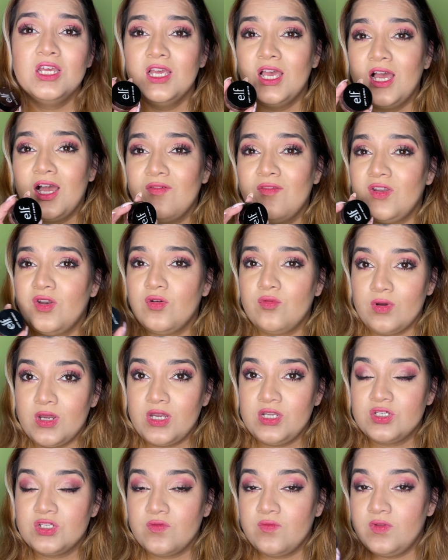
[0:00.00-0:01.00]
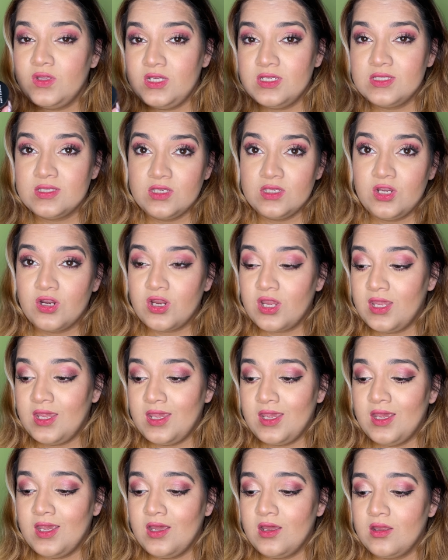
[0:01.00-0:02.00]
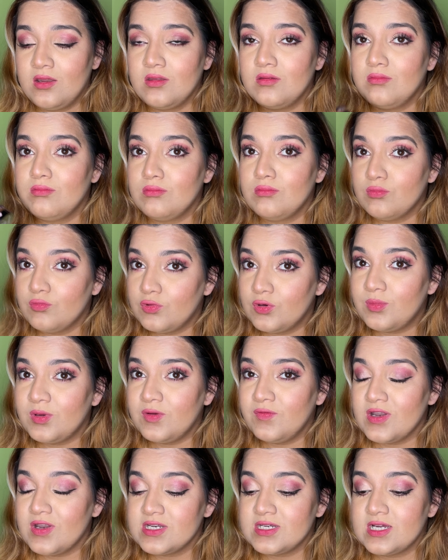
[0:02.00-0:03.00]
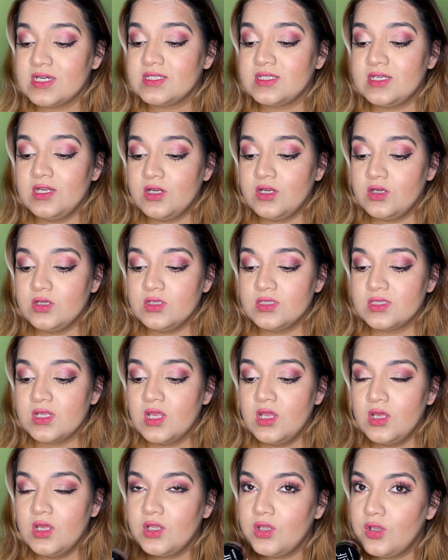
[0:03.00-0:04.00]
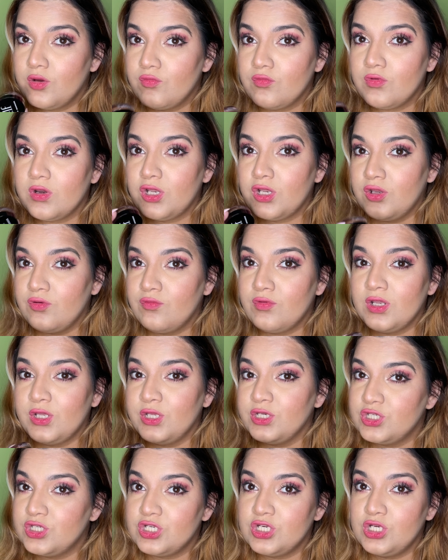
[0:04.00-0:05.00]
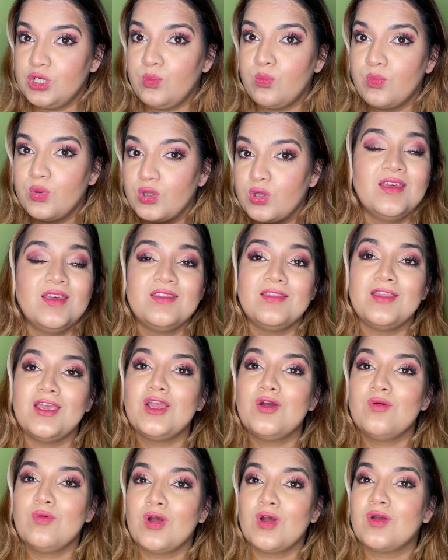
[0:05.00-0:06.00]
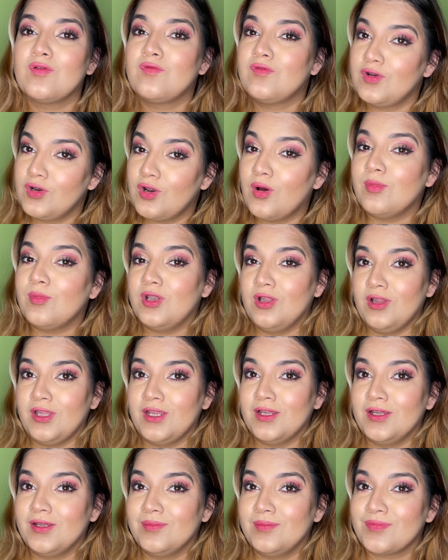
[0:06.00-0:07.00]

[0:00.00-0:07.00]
having a range of these in your kit would be fantastic because they're really cheap, but they work phenomenally.